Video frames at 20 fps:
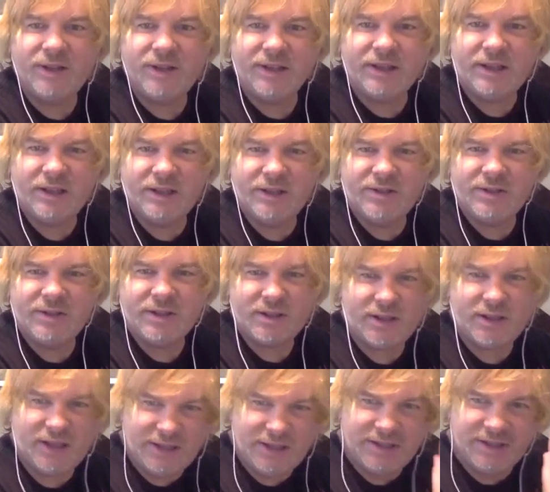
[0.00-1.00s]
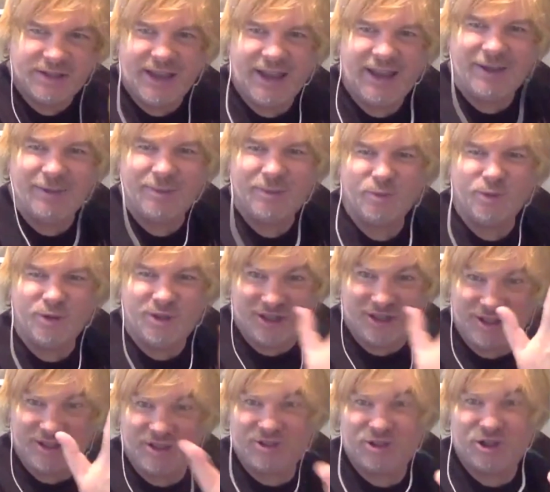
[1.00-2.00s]
Like his name, which
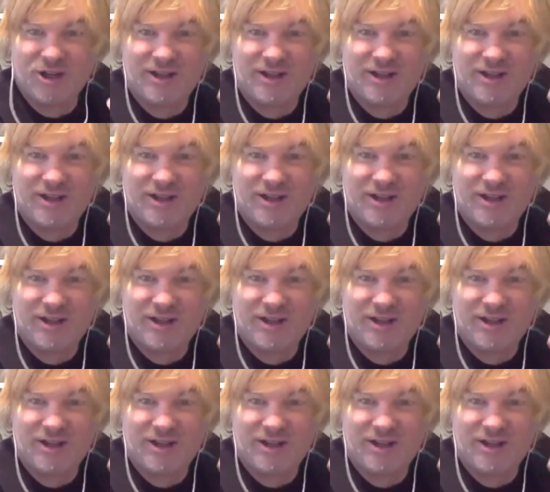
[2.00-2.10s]
is